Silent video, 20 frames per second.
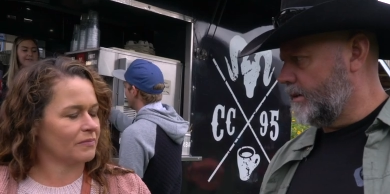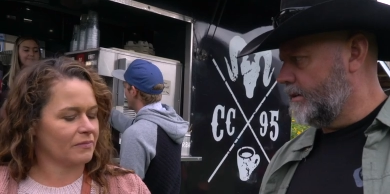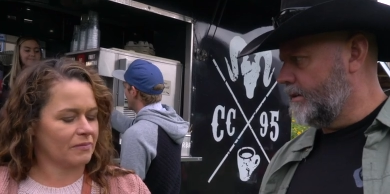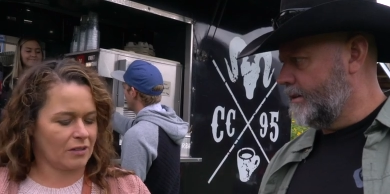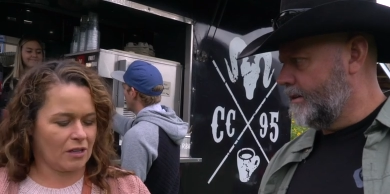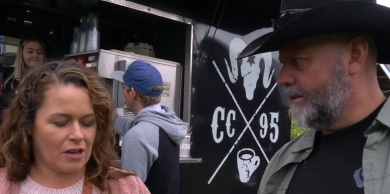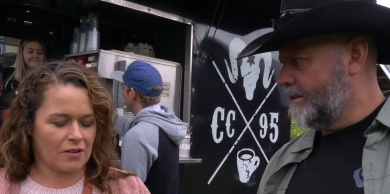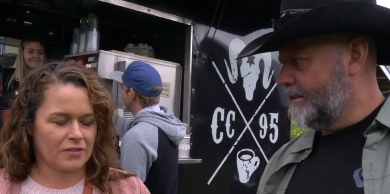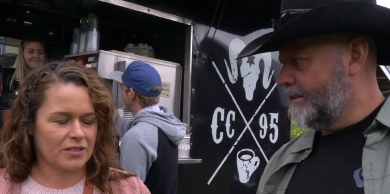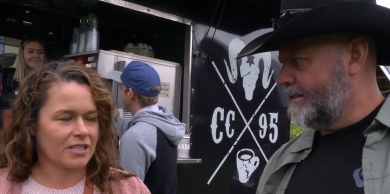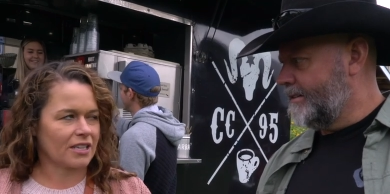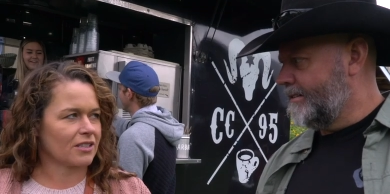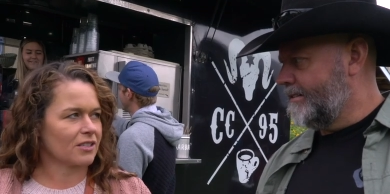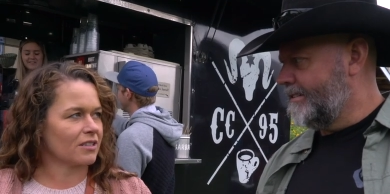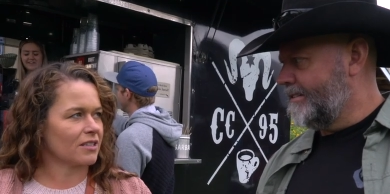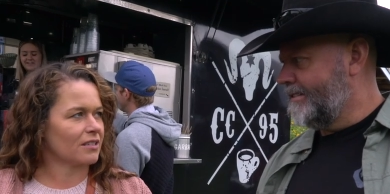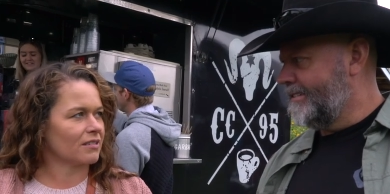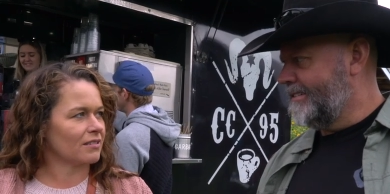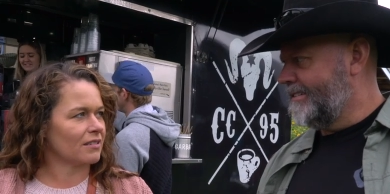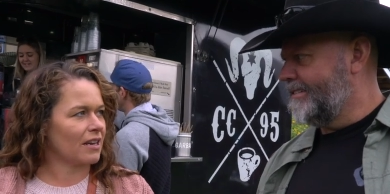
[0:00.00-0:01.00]
Speaker 1: The coffee's
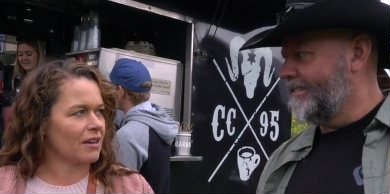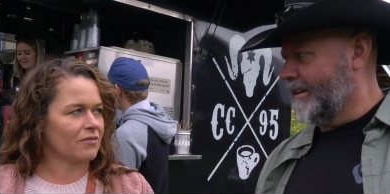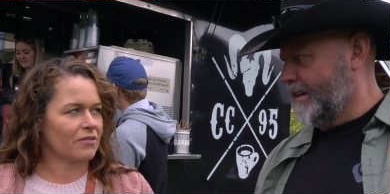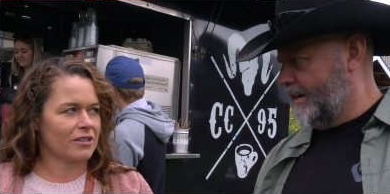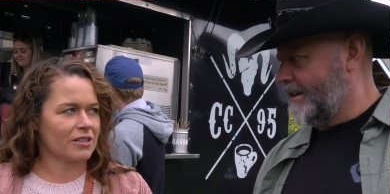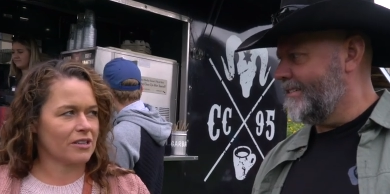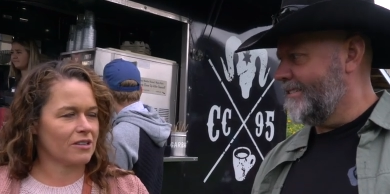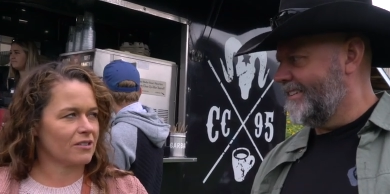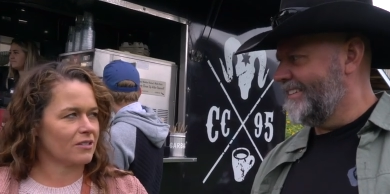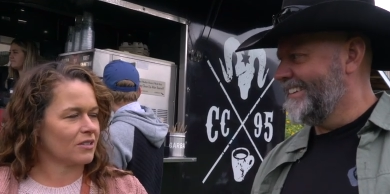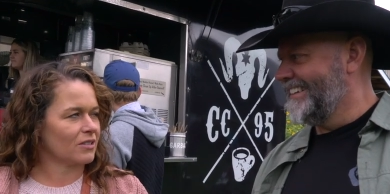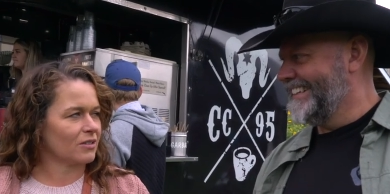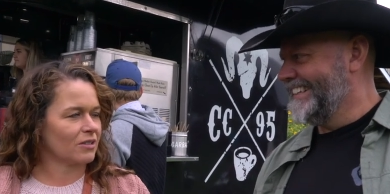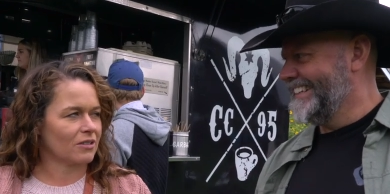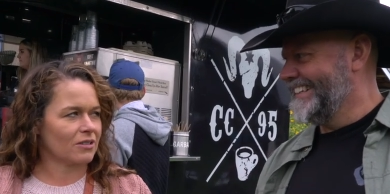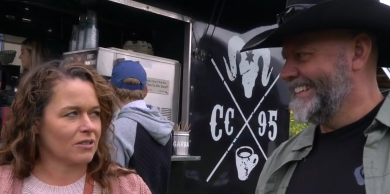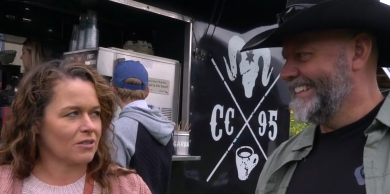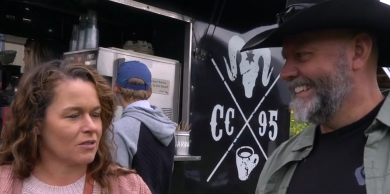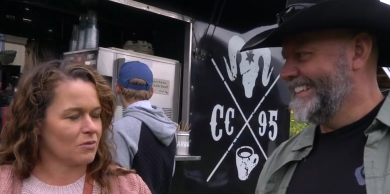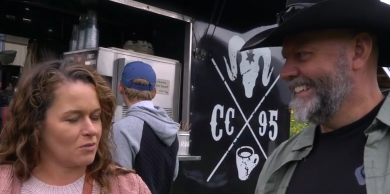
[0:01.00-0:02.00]
excellent. Every year
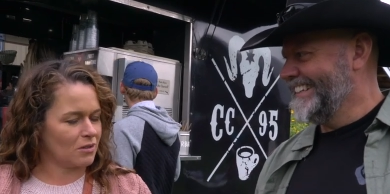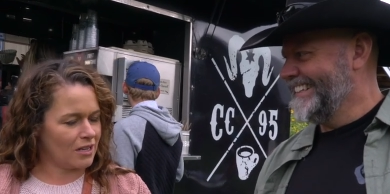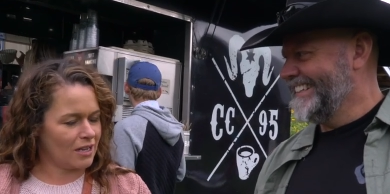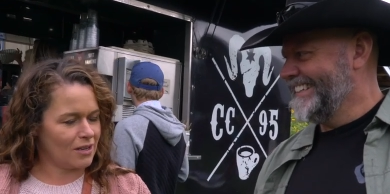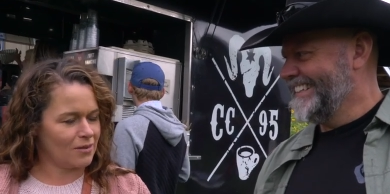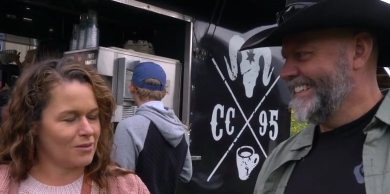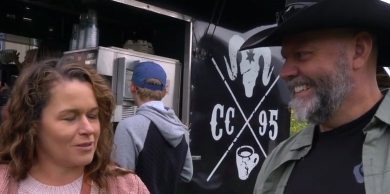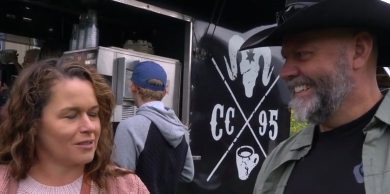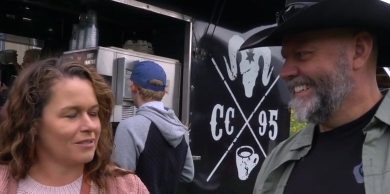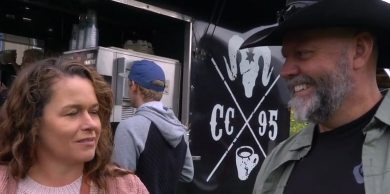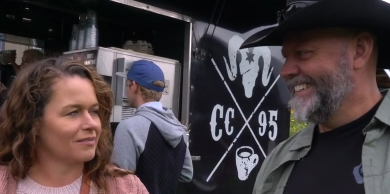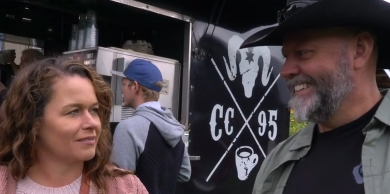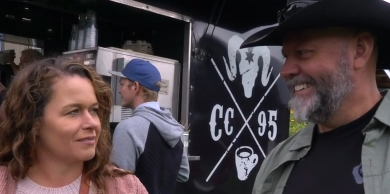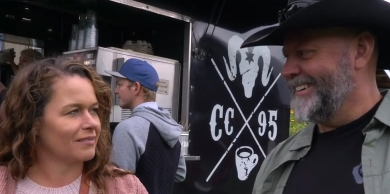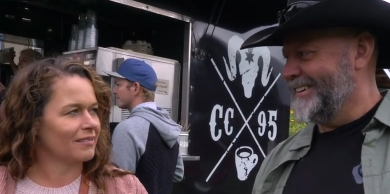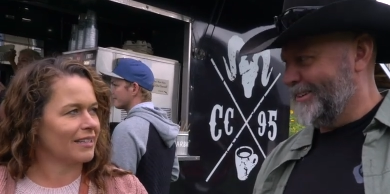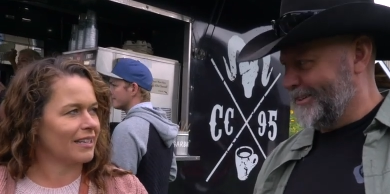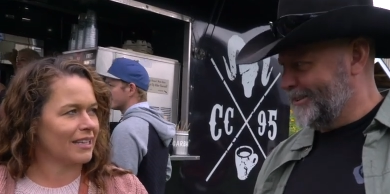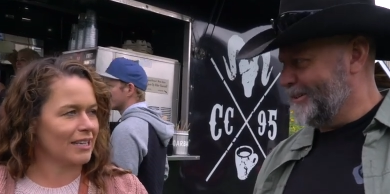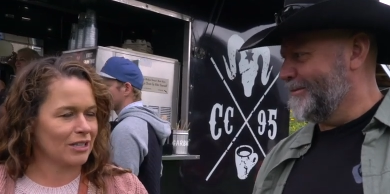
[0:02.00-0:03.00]
it's good, it's reliable.
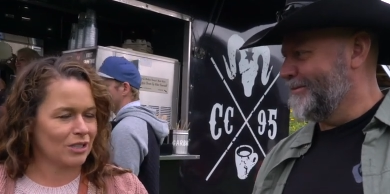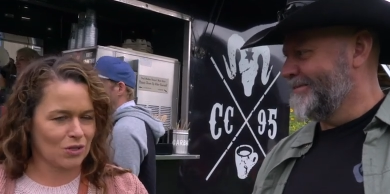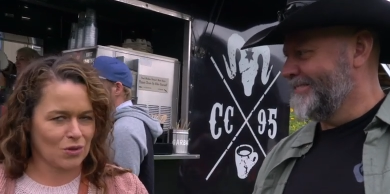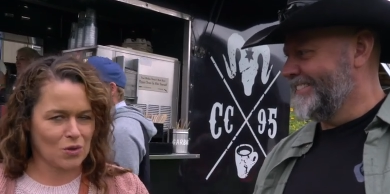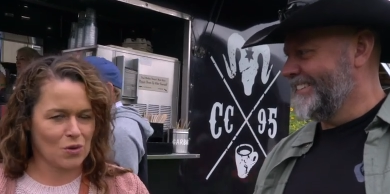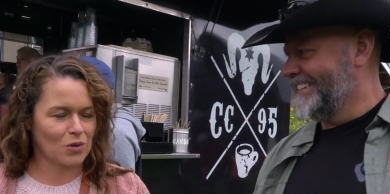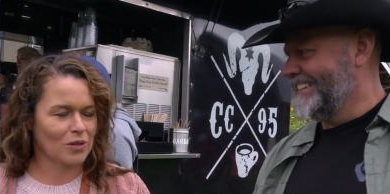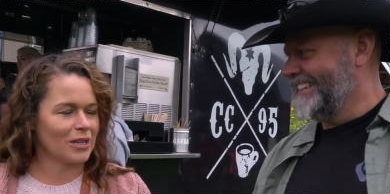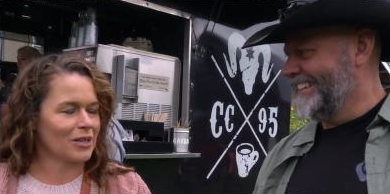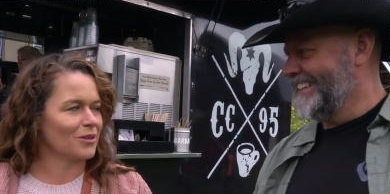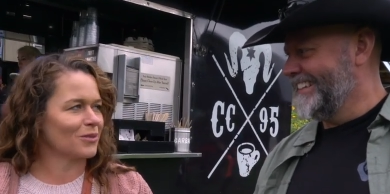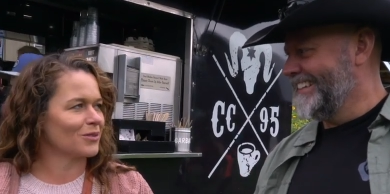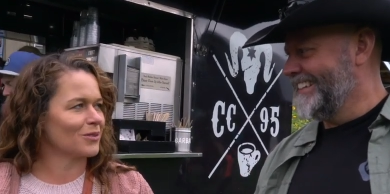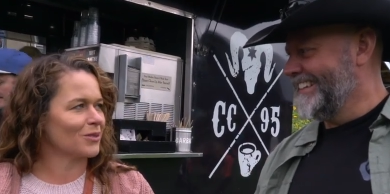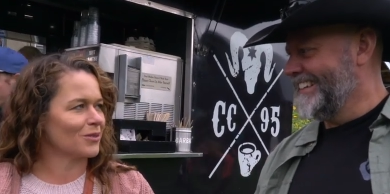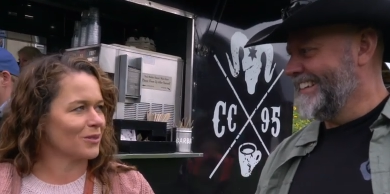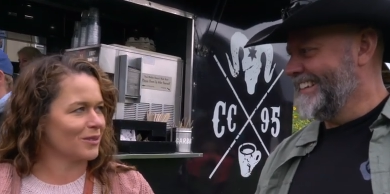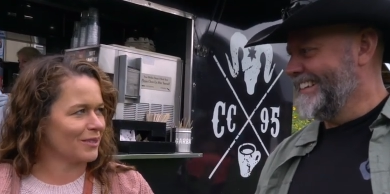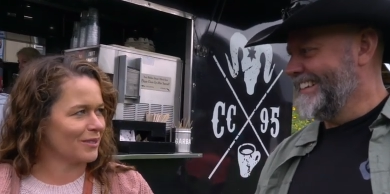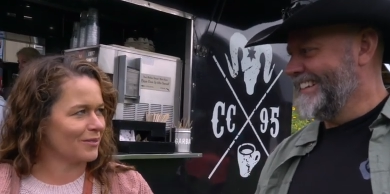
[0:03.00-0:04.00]
Awesome. And it's cold
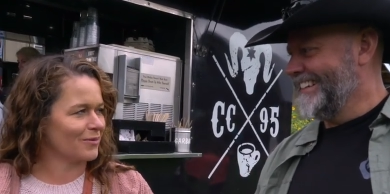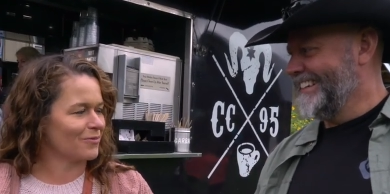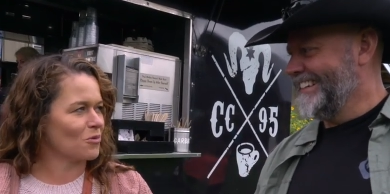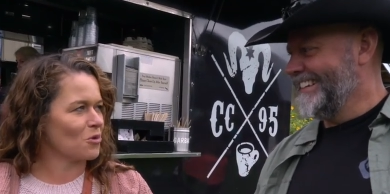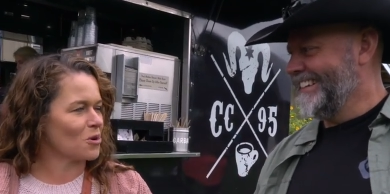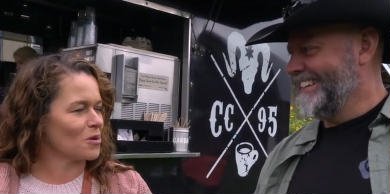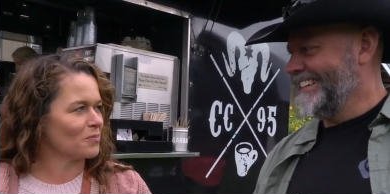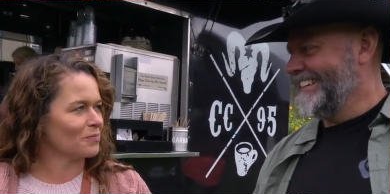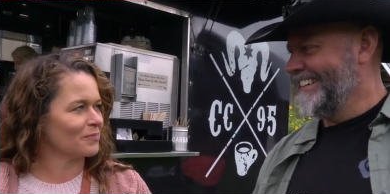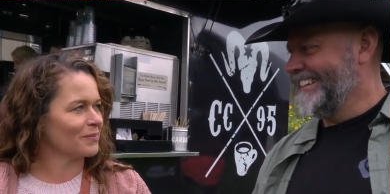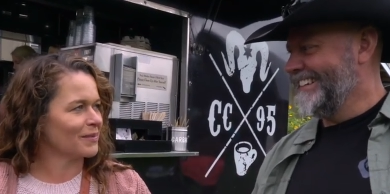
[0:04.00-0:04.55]
out, so it's warm.